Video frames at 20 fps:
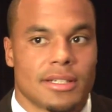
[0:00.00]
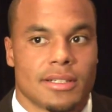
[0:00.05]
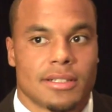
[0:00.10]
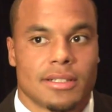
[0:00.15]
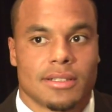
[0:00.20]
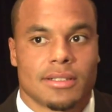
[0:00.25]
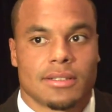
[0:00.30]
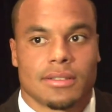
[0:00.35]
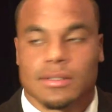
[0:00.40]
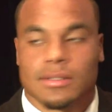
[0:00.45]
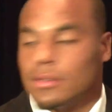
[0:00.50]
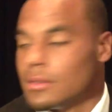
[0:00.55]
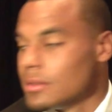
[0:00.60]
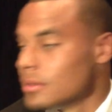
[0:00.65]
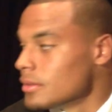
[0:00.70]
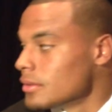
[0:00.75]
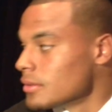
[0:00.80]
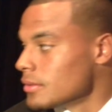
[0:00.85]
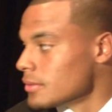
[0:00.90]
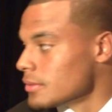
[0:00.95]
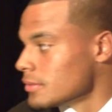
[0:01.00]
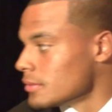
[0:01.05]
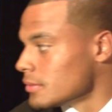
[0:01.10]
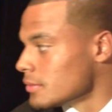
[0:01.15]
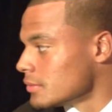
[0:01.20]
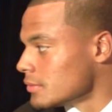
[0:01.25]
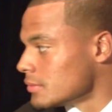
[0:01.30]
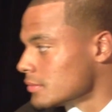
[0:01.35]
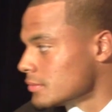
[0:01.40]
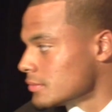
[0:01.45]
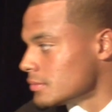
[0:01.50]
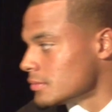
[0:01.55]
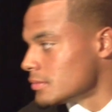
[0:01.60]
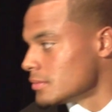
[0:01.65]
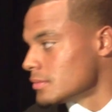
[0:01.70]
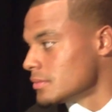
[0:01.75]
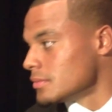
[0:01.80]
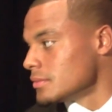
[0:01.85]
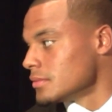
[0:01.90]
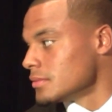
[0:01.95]
Nick, what do you like about the offense that
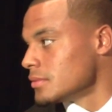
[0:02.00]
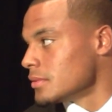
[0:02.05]
you run?